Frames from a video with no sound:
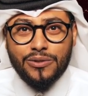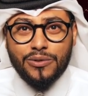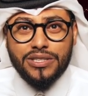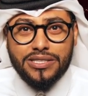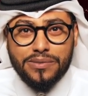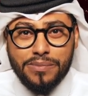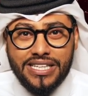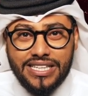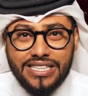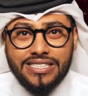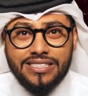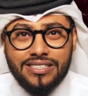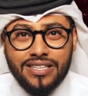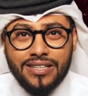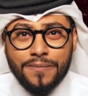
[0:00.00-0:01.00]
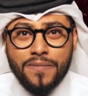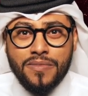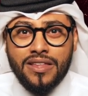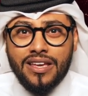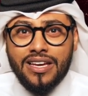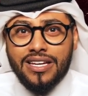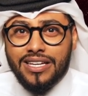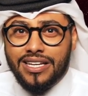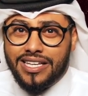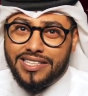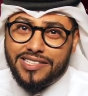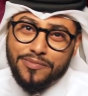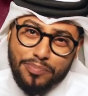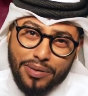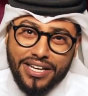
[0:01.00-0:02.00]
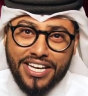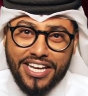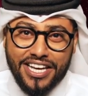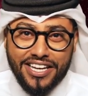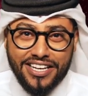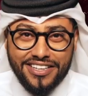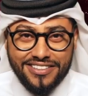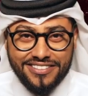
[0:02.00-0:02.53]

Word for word: which means it's been hit.